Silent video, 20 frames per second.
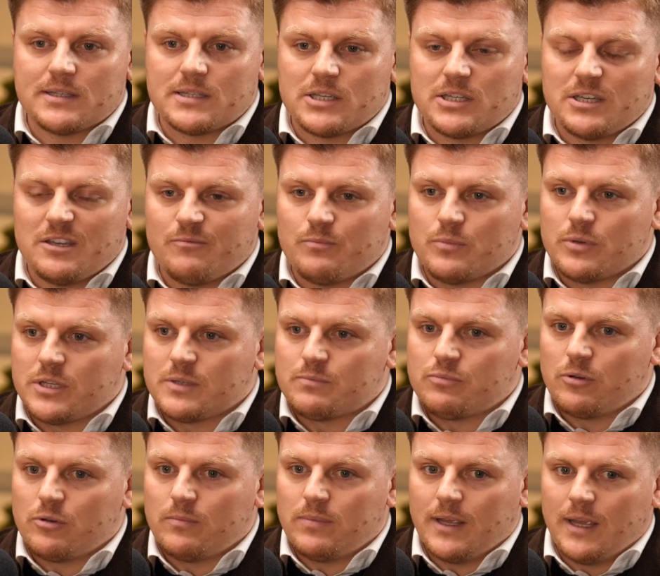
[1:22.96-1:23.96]
achievement is
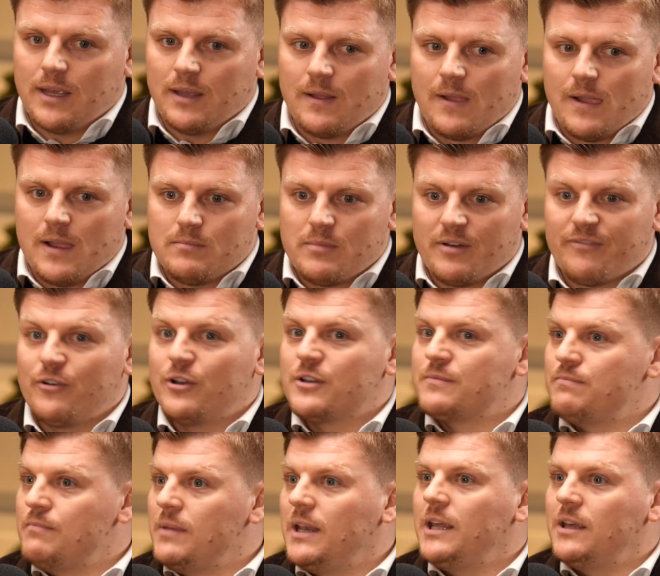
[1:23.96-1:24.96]
probably my first
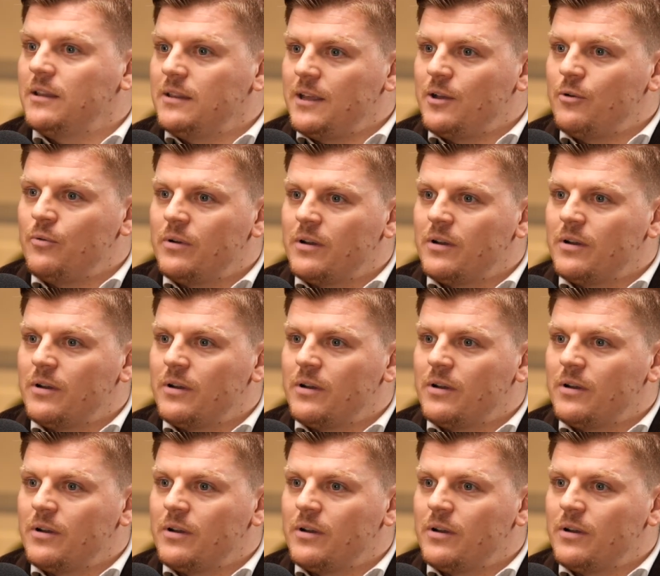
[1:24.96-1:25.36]
million deal.